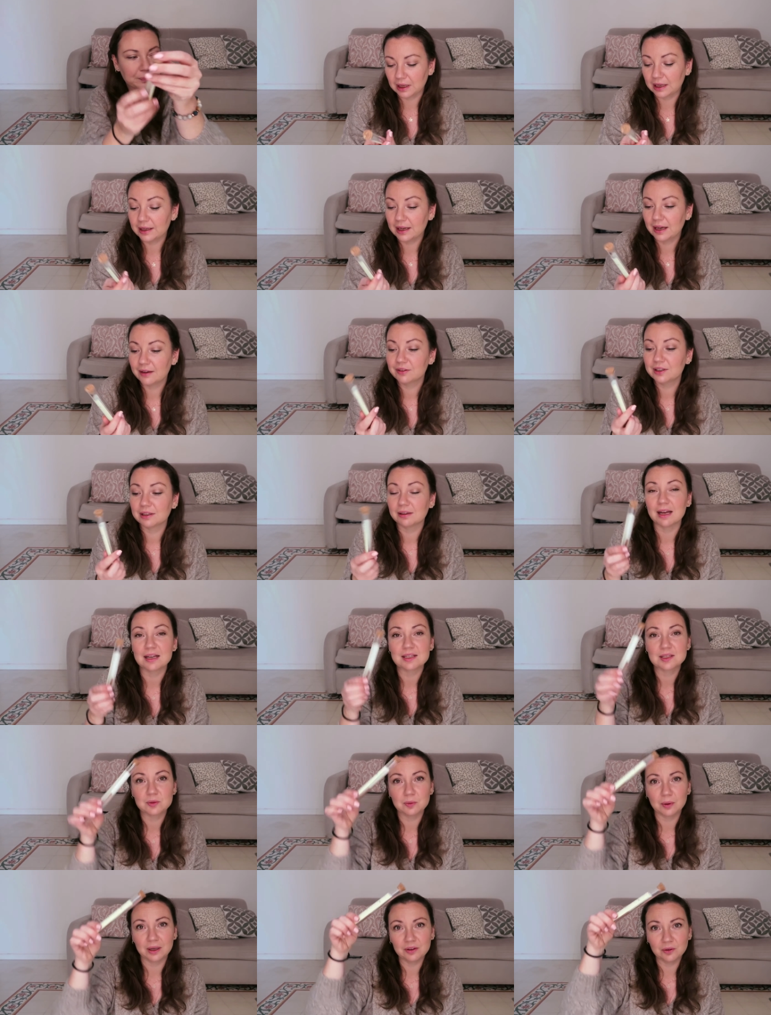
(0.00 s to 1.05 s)
I have the
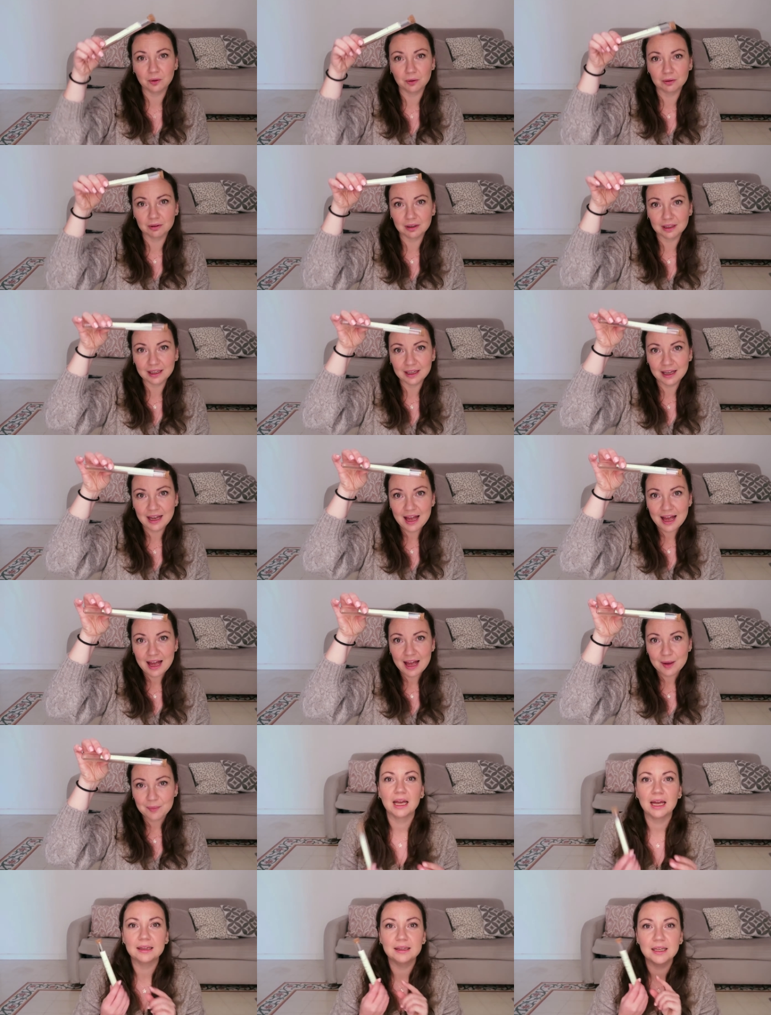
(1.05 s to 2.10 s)
last one only.
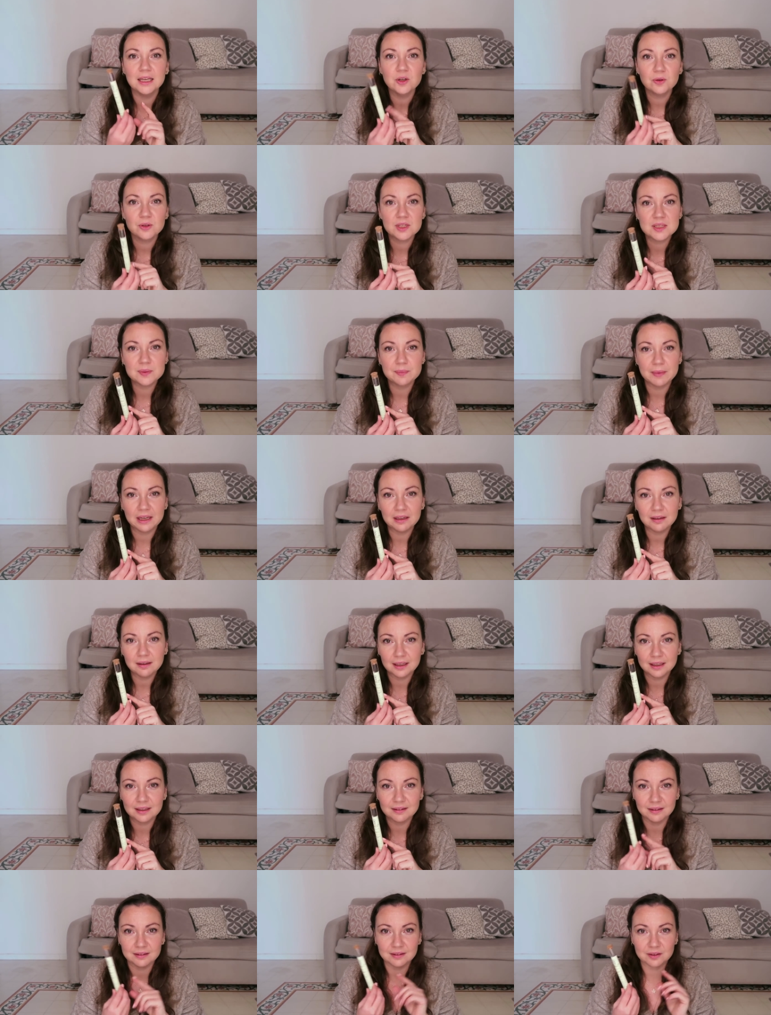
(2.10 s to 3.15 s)
And they don't smell
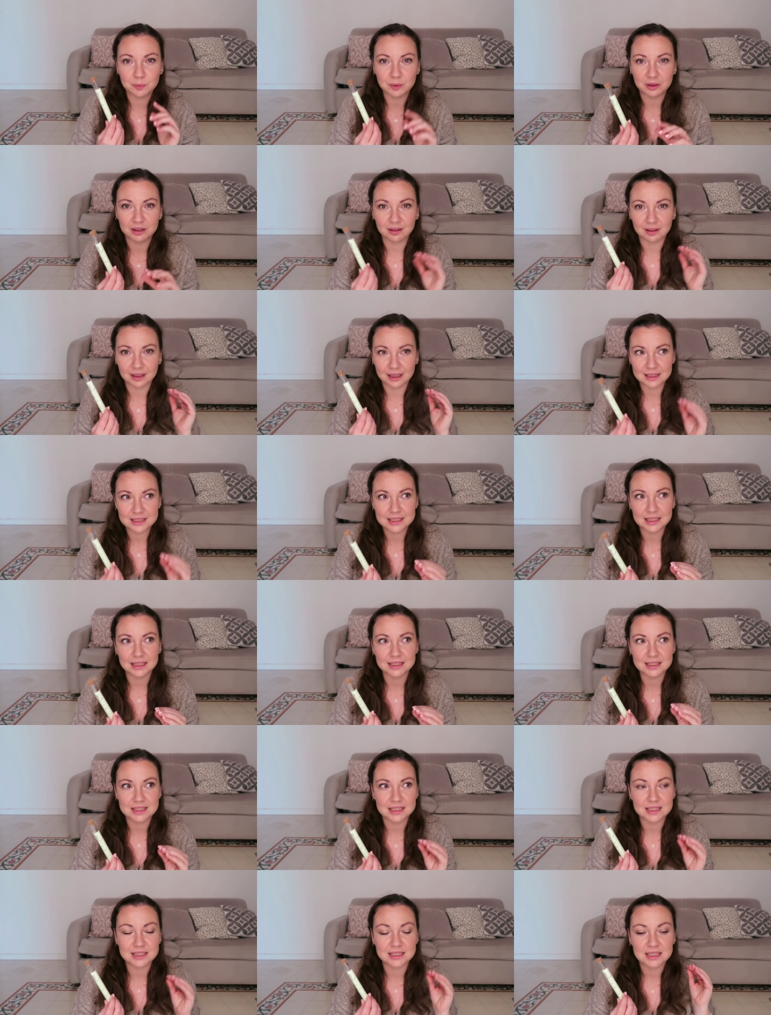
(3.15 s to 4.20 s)
like the typical
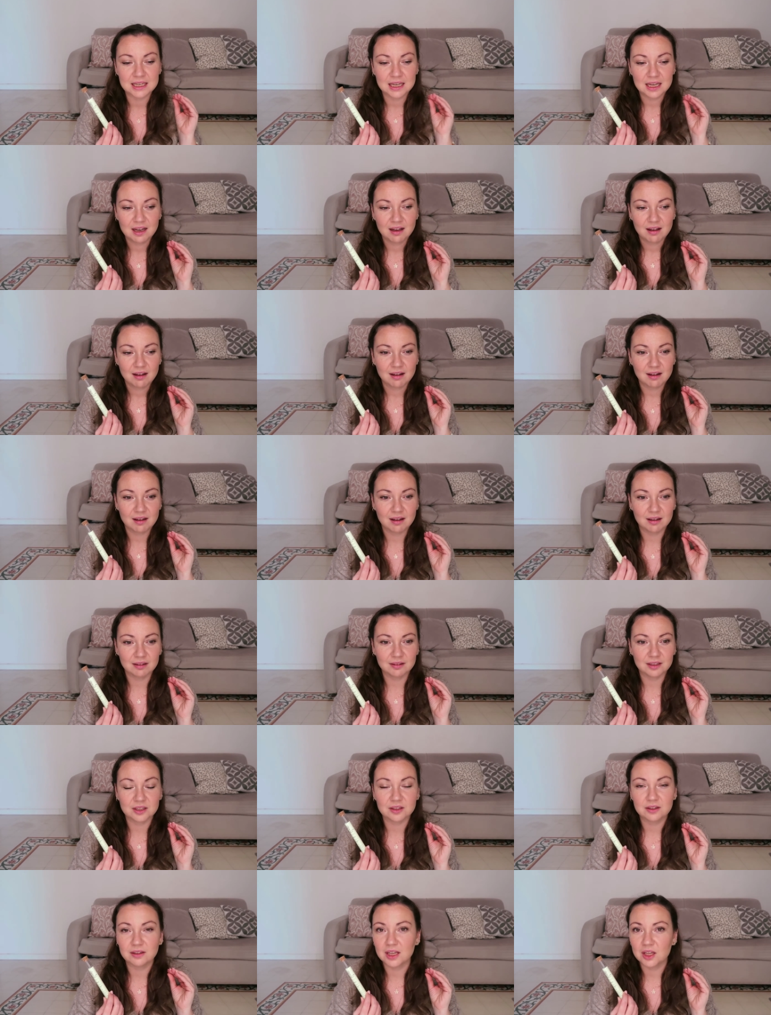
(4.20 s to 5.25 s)
incenses
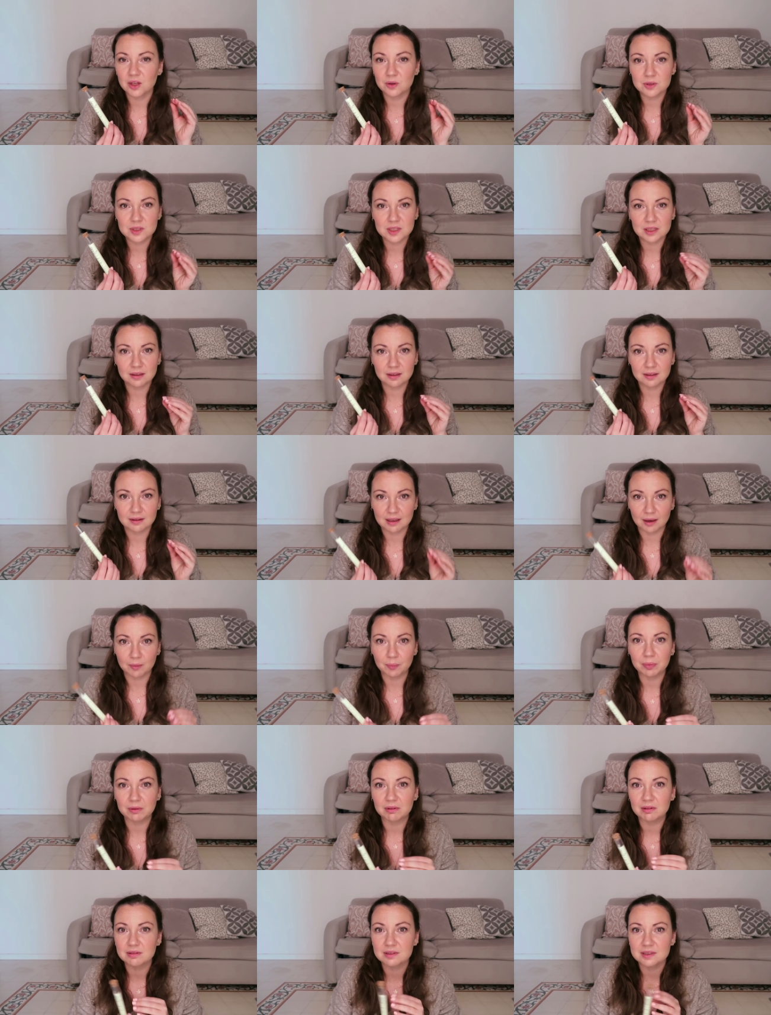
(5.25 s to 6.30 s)
that they use in the
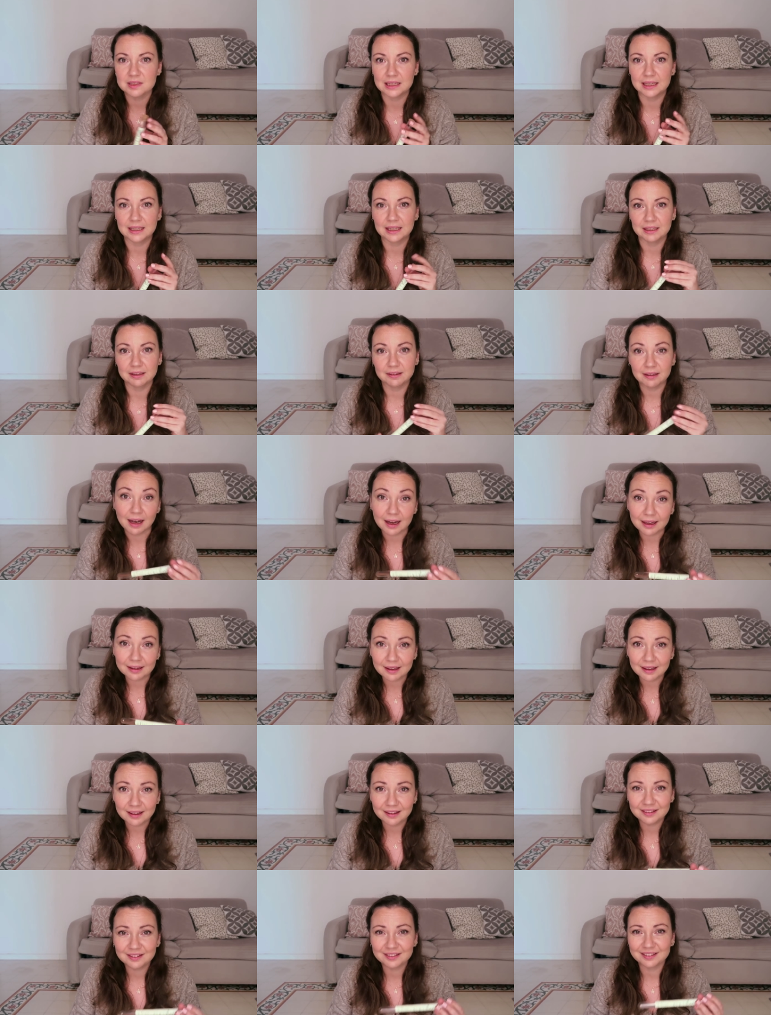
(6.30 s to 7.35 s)
temples, like in
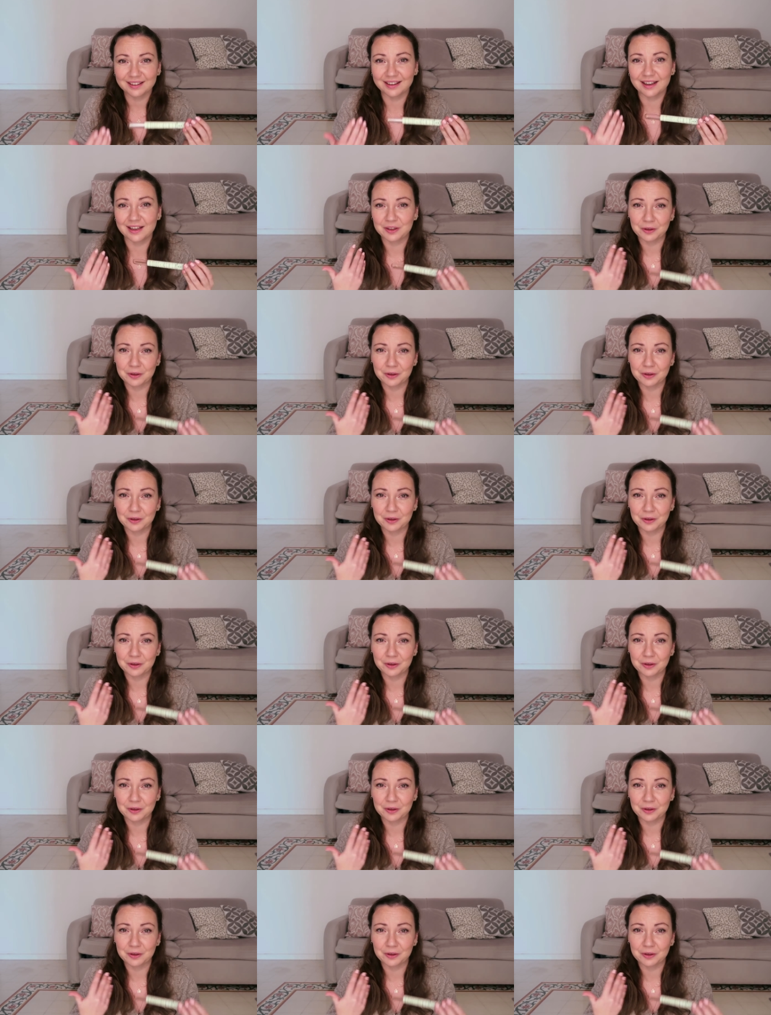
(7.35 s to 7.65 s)
Thailand.